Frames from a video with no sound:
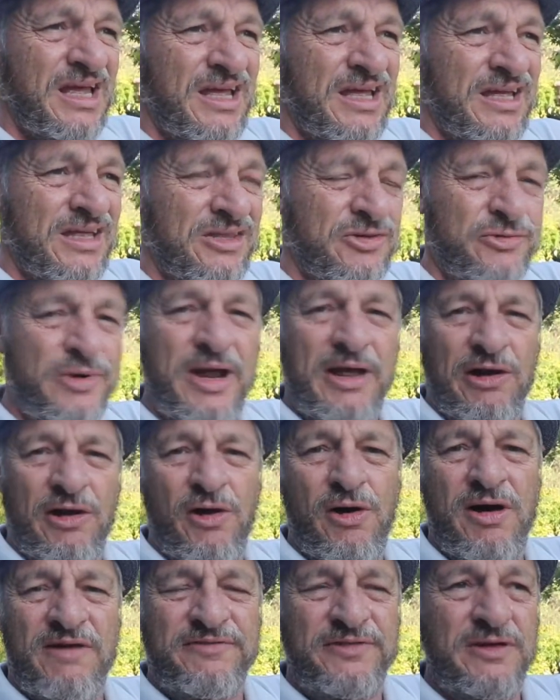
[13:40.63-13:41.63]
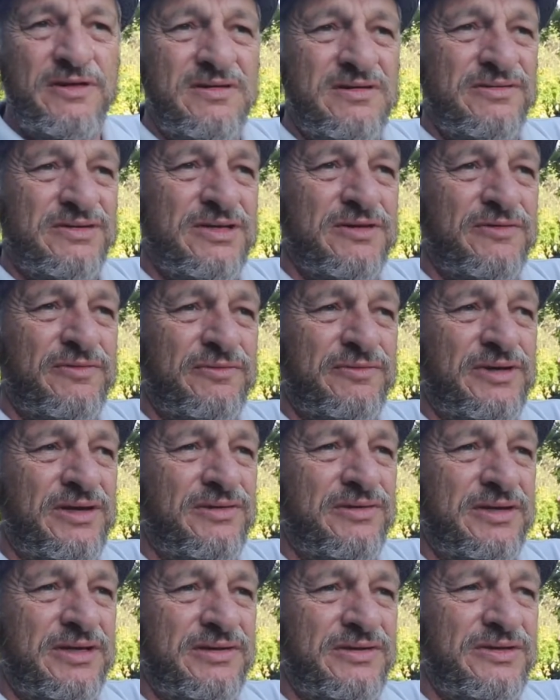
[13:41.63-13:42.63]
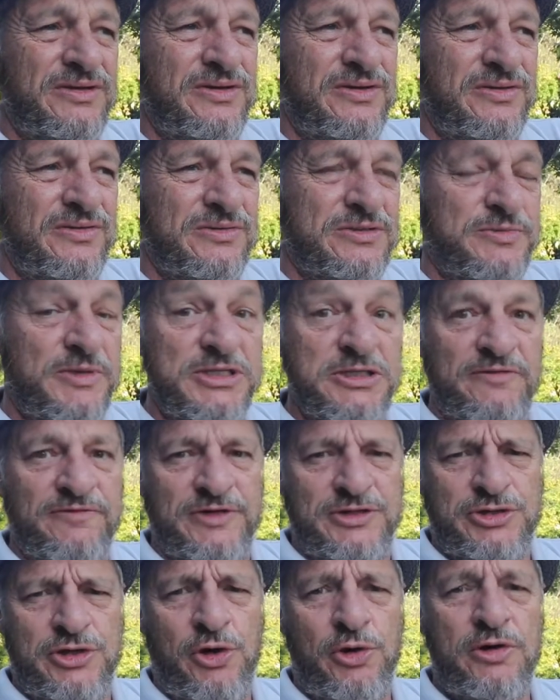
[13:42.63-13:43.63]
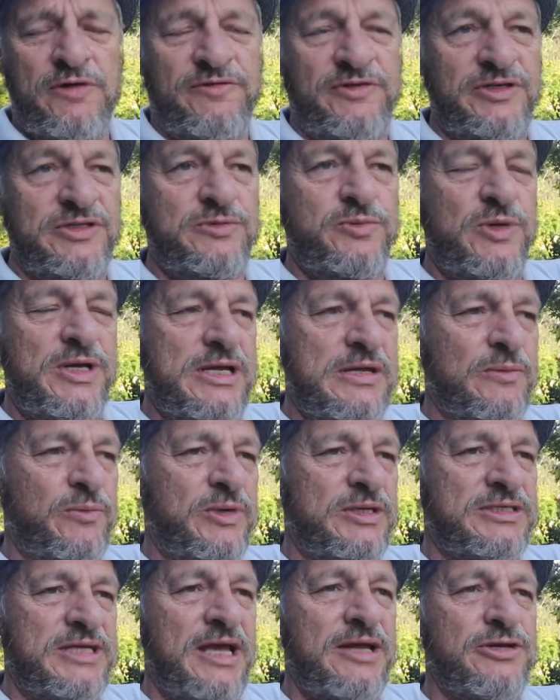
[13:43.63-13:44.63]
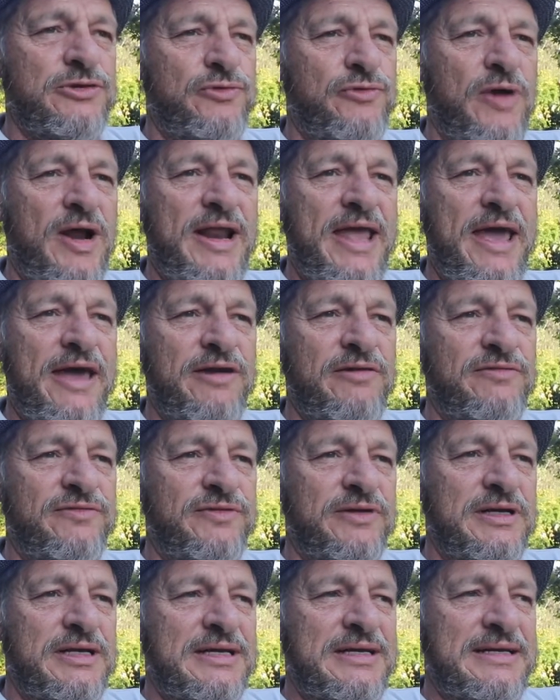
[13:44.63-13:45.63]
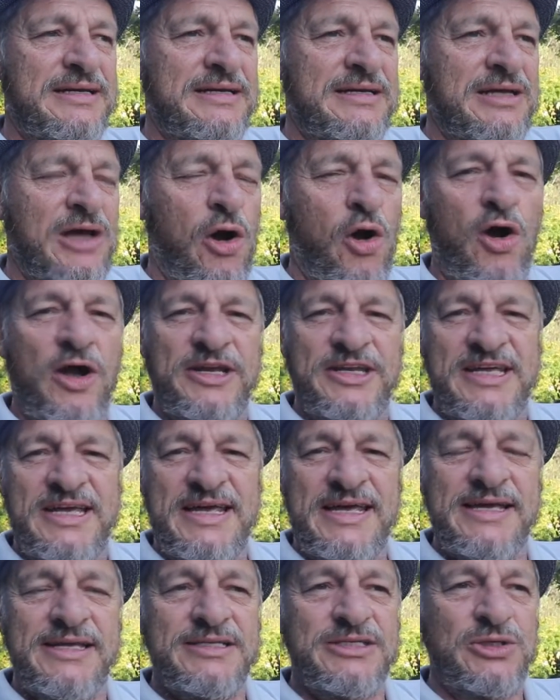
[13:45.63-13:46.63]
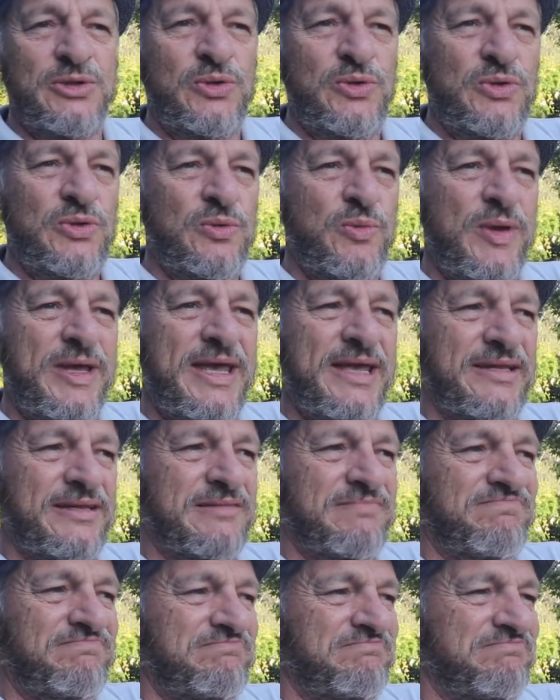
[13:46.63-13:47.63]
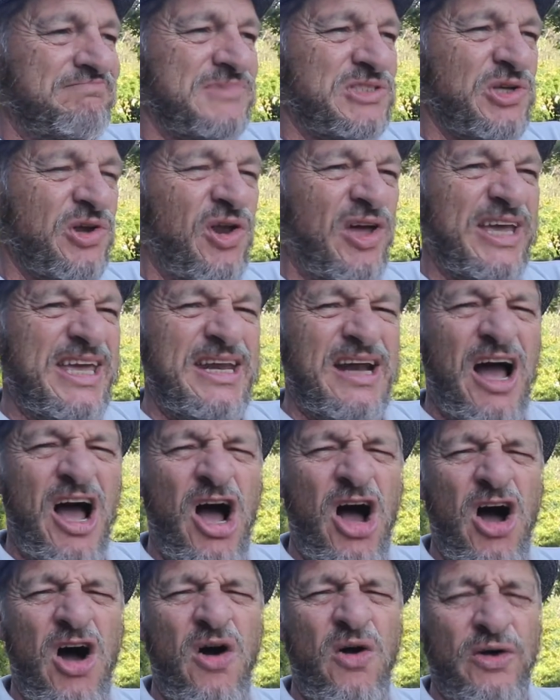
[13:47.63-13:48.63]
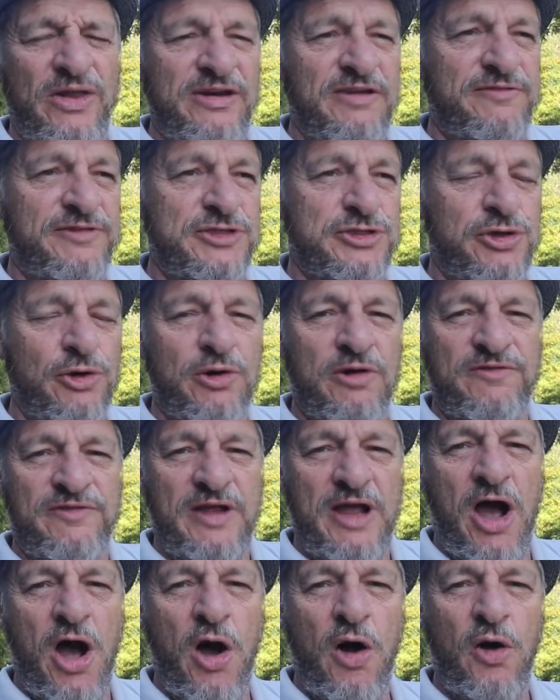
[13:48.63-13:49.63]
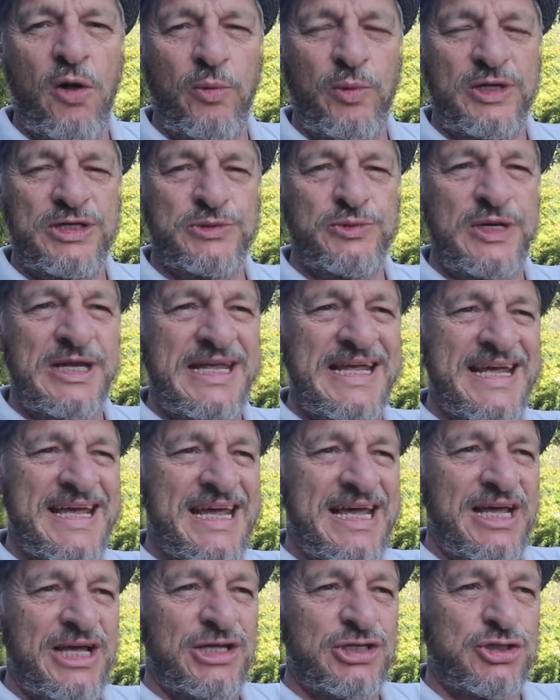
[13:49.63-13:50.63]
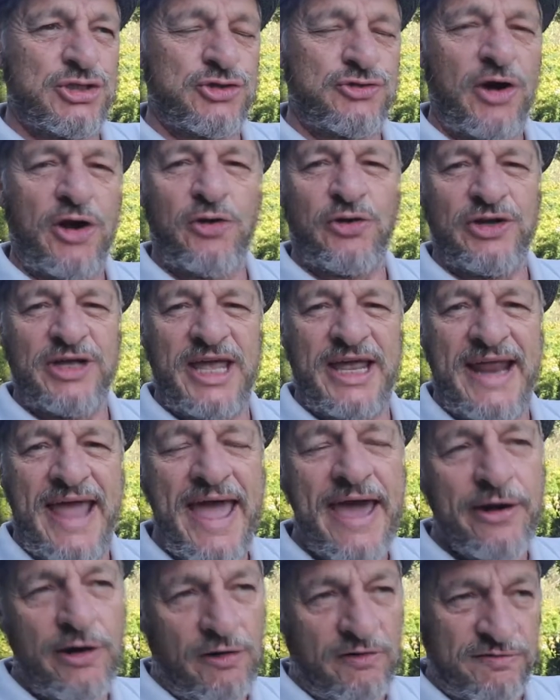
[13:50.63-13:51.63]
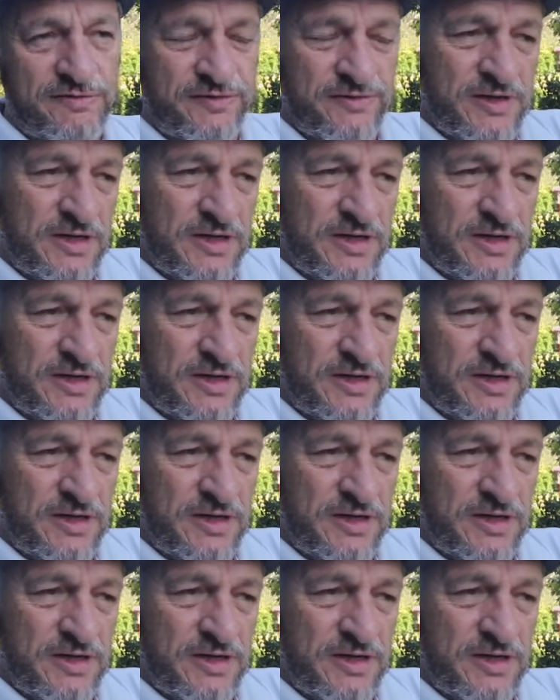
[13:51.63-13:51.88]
Throughout life, you especially photographers, we tend to run out of ideas, or we get sort of like in a hole, in a photography hole, which we struggle to get out of.